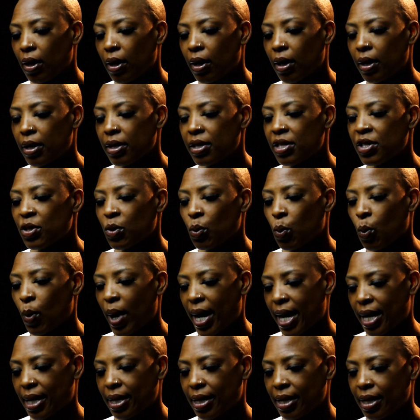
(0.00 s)
It's
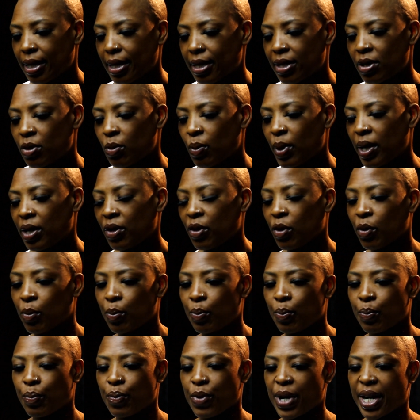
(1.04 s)
when your
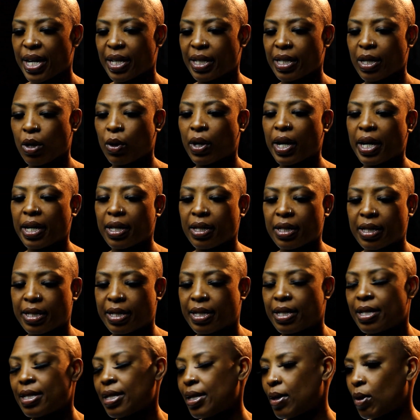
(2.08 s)
brain, okay,
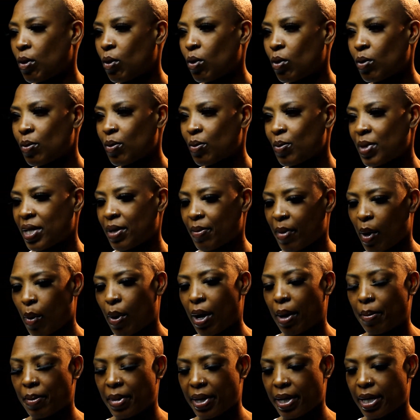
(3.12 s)
this umzimba
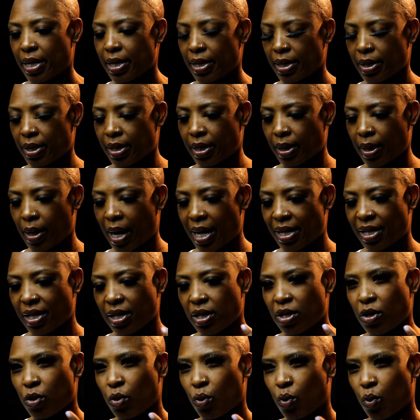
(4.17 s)
wami, it's
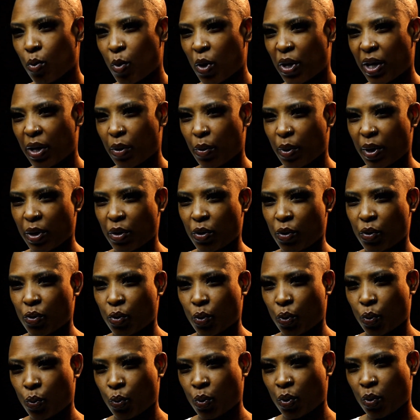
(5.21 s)
asithi ukubona when
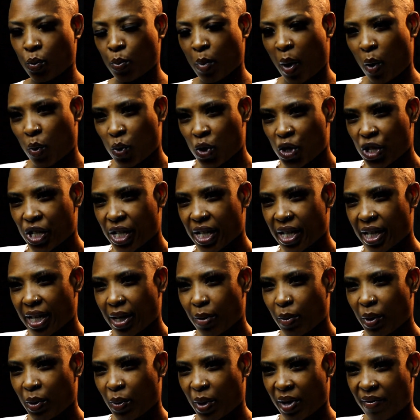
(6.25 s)

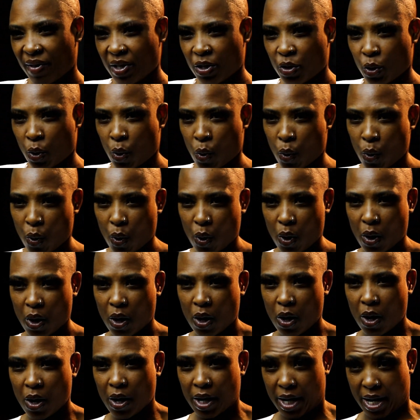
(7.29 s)
you have a sore,
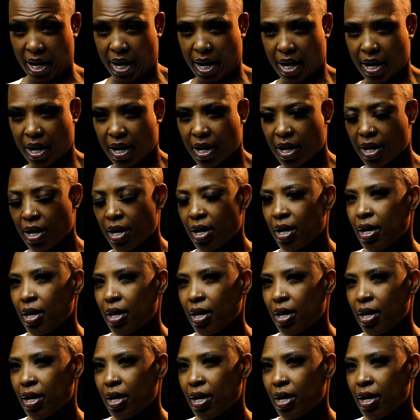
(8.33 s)
ne?